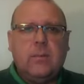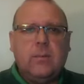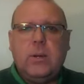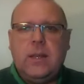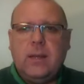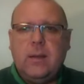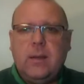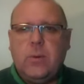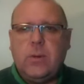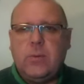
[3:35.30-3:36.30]
We
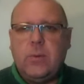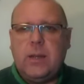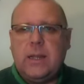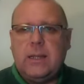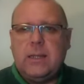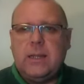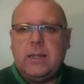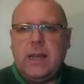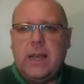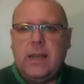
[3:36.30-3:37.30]
were reading
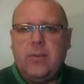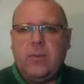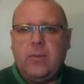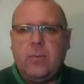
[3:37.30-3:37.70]
today from,